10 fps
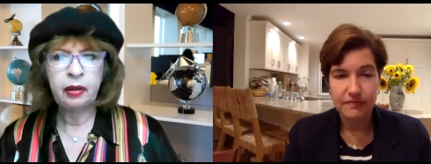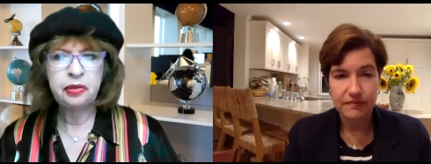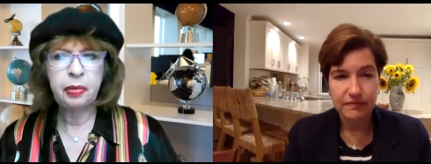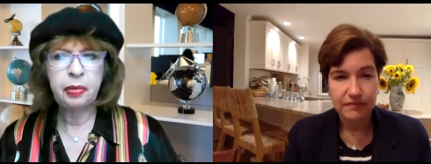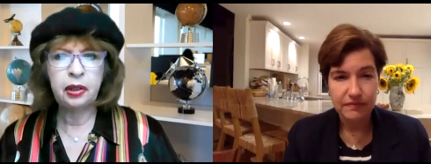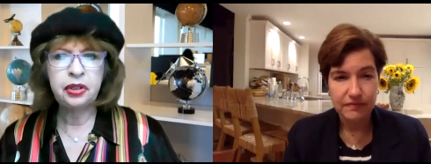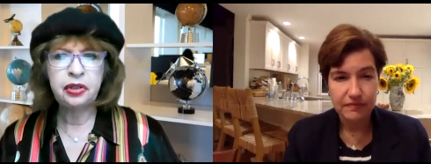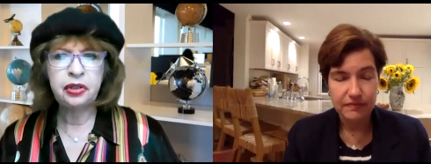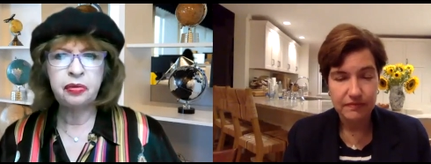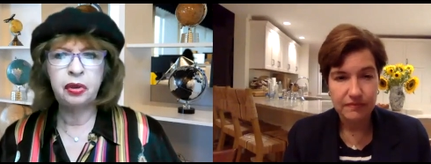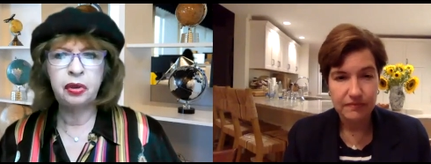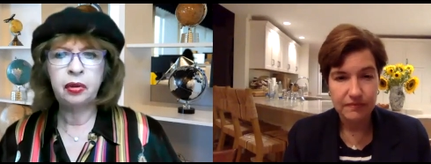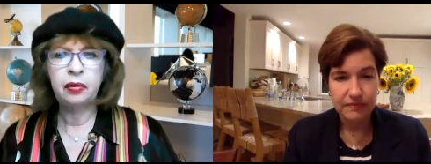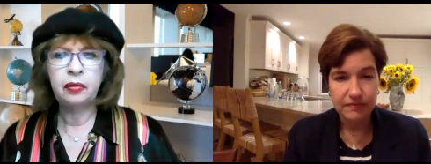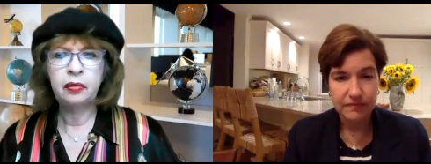Speaker 1: is Pelosi's
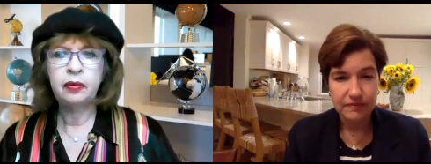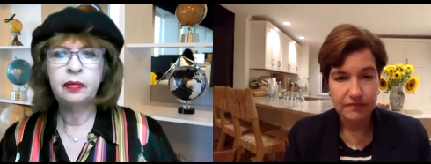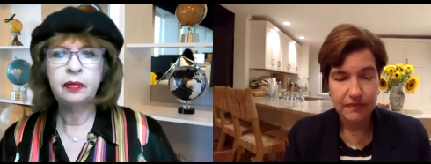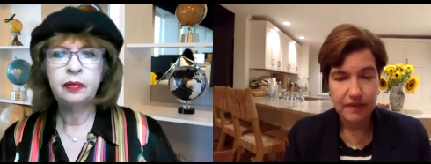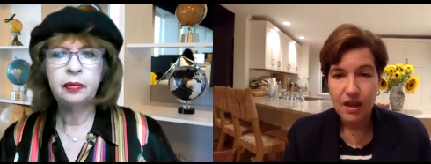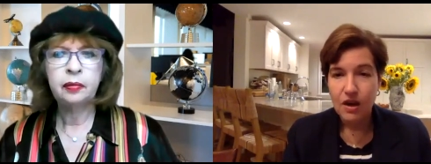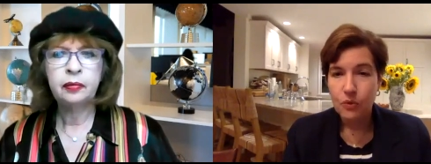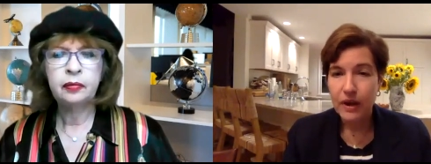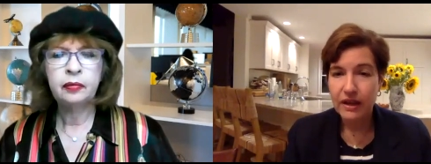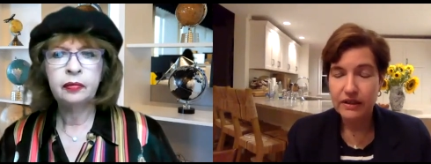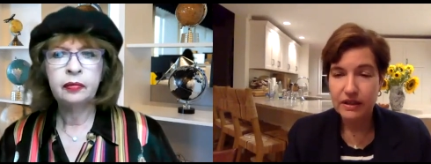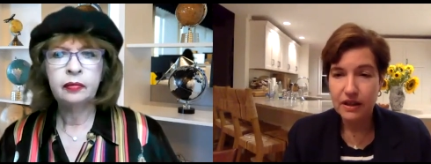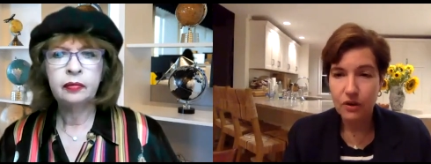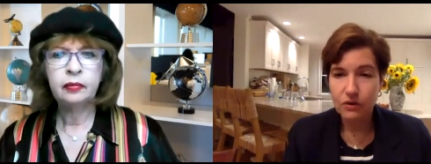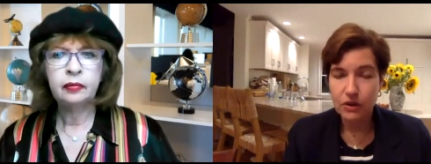role.
Speaker 2: Well, you
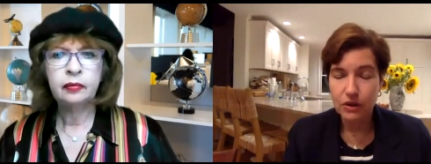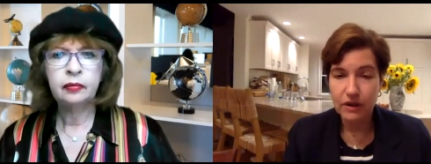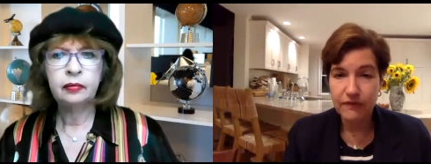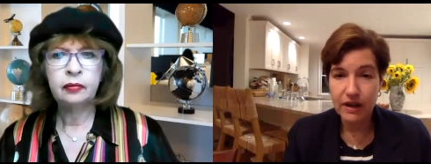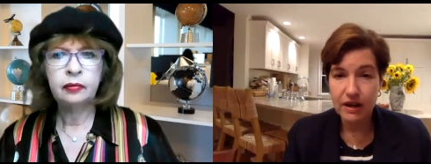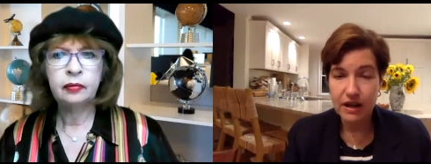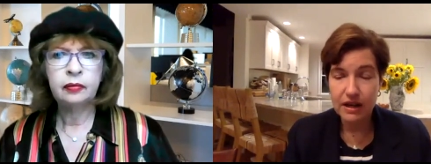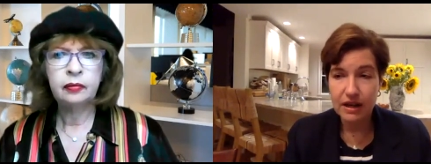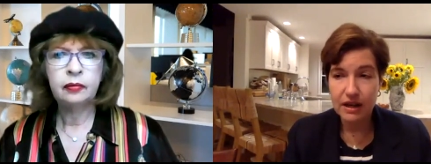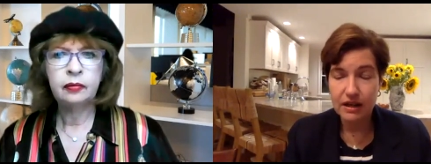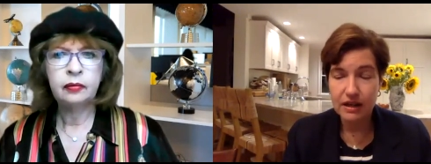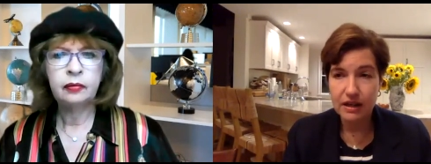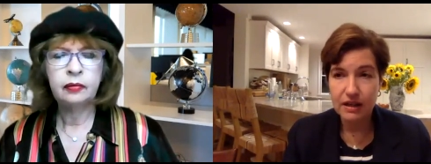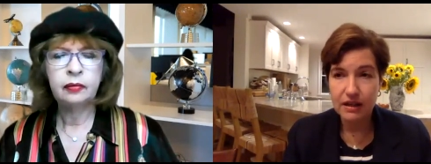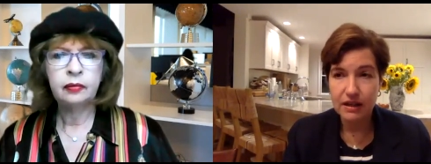know, look, very
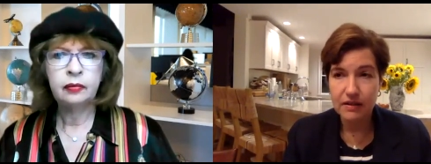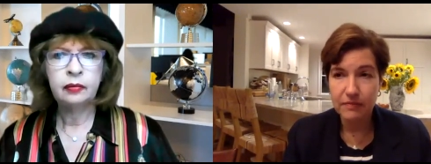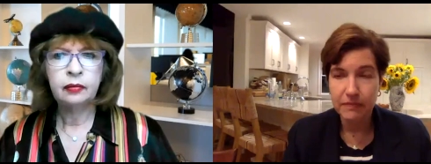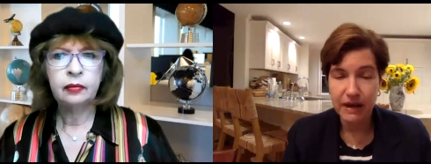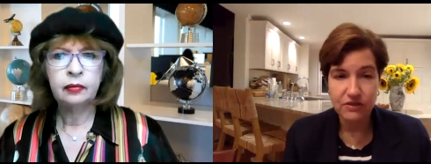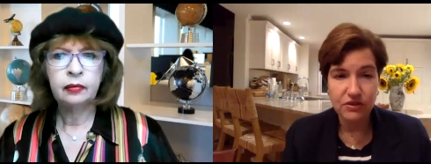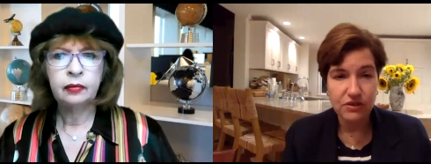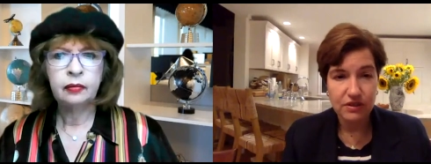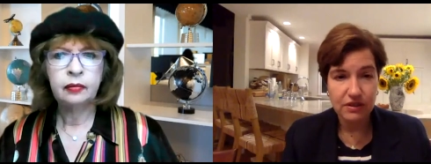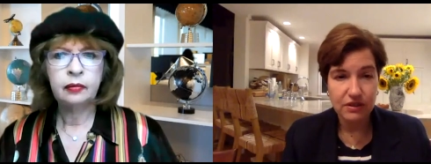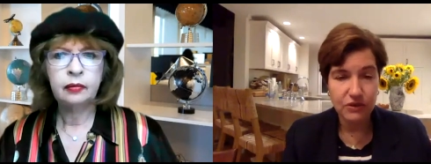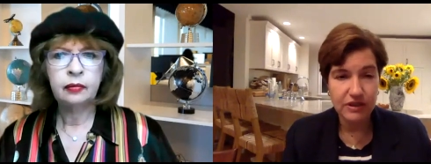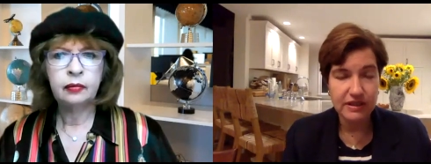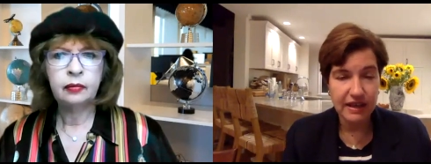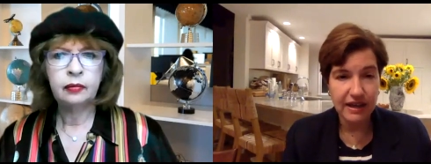much you
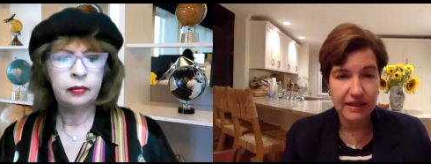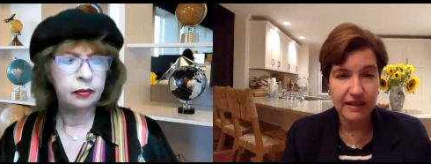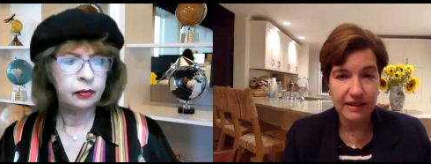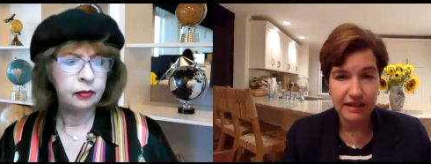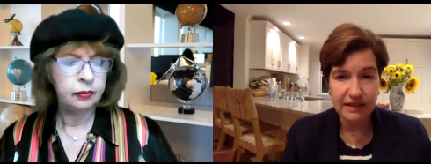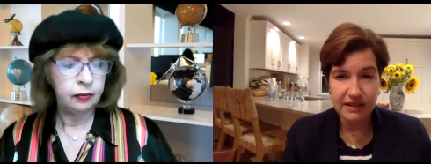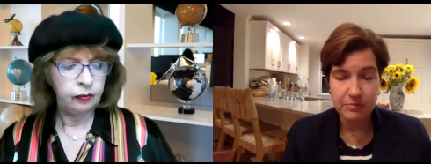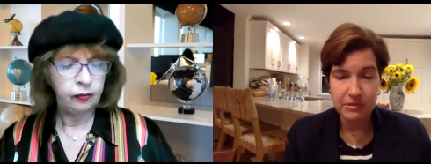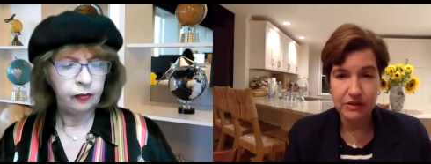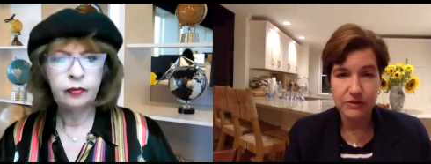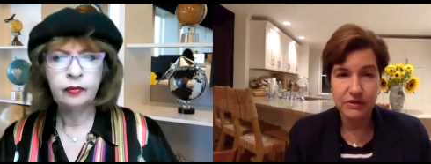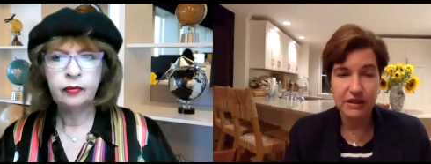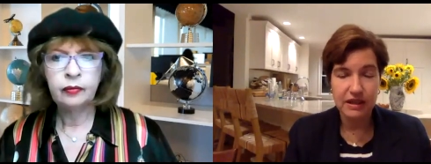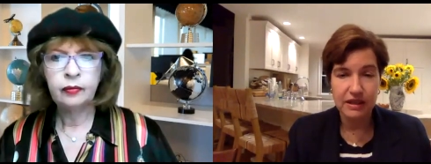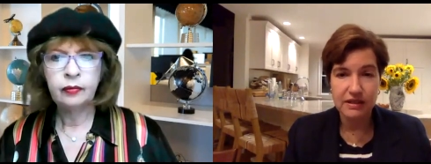can say that Nancy
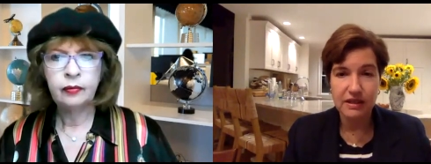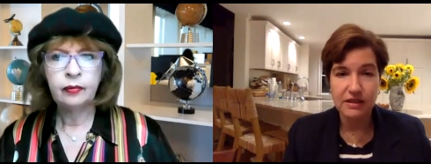Pelosi is, is a